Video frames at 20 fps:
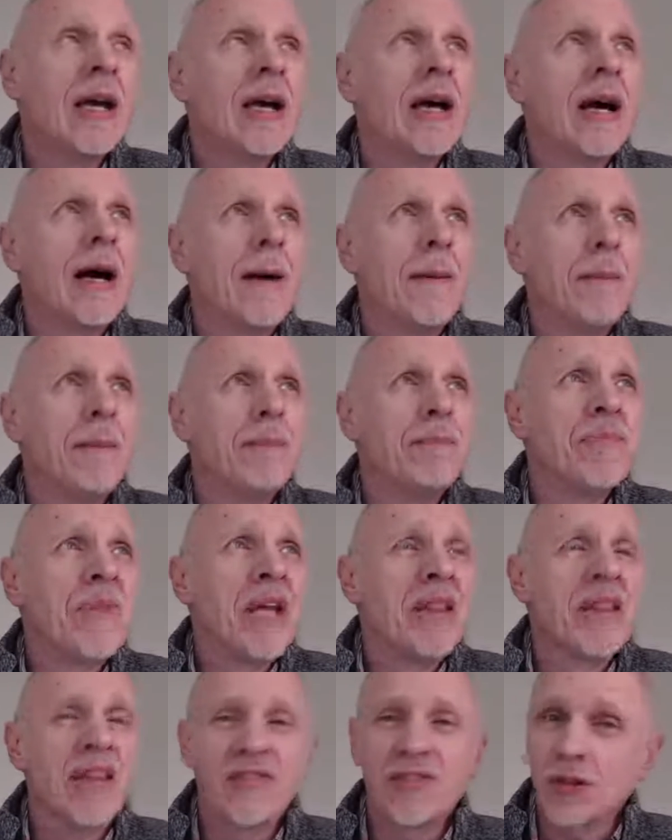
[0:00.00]

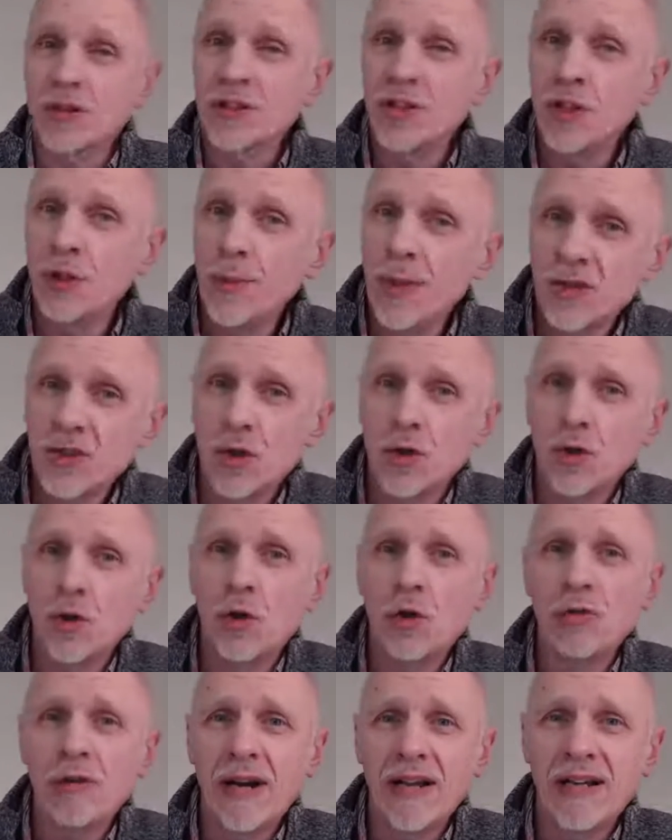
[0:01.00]
They've got too much on
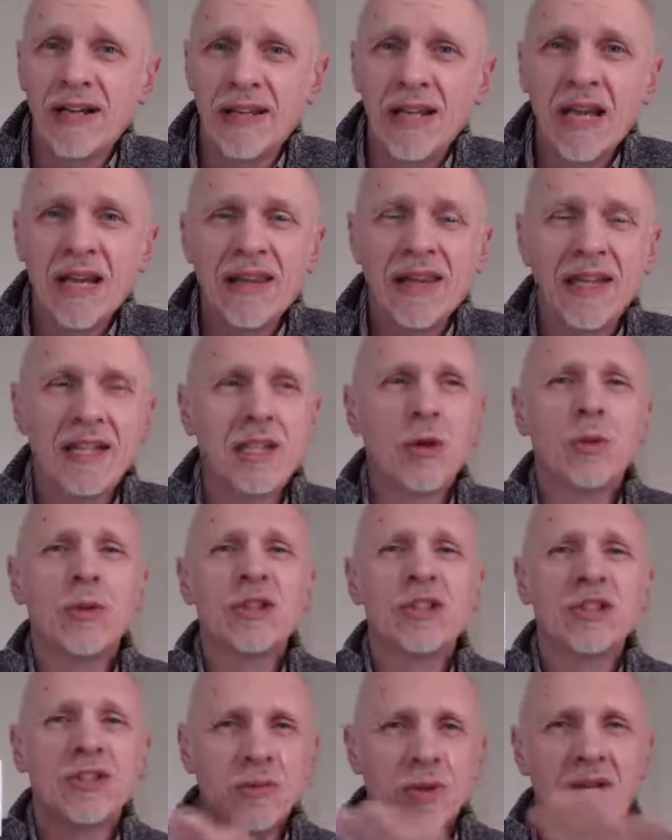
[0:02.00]
already. They don't want
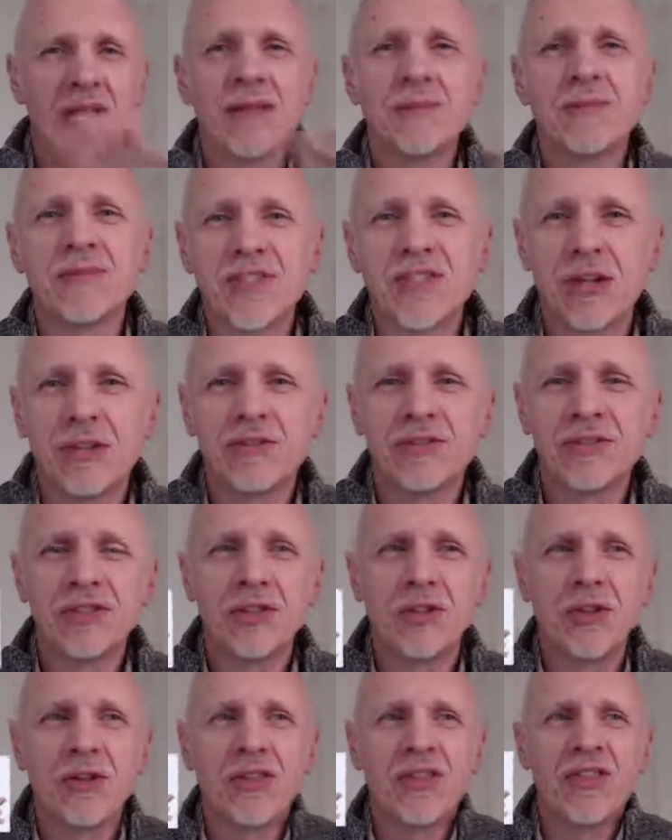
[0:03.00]
to spread themselves
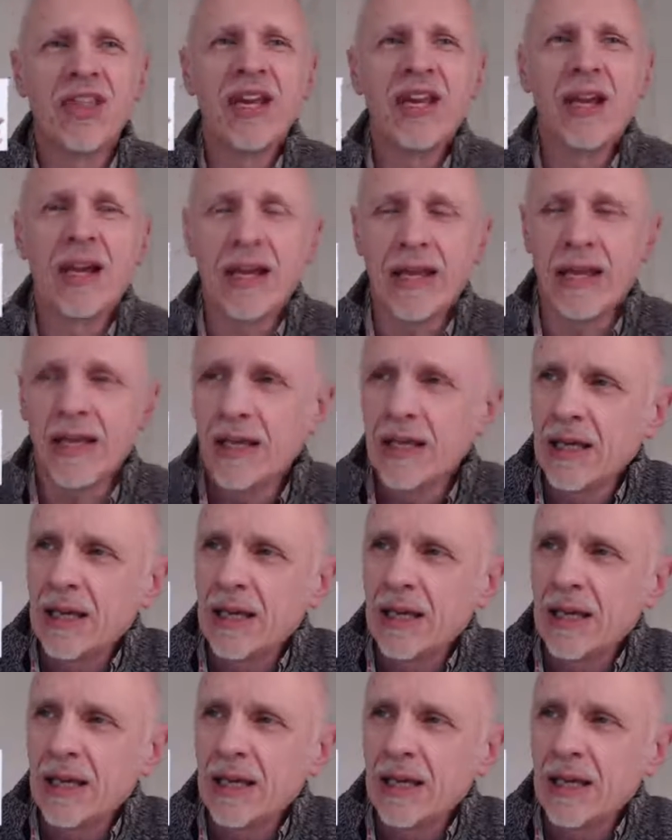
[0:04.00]
too thinly.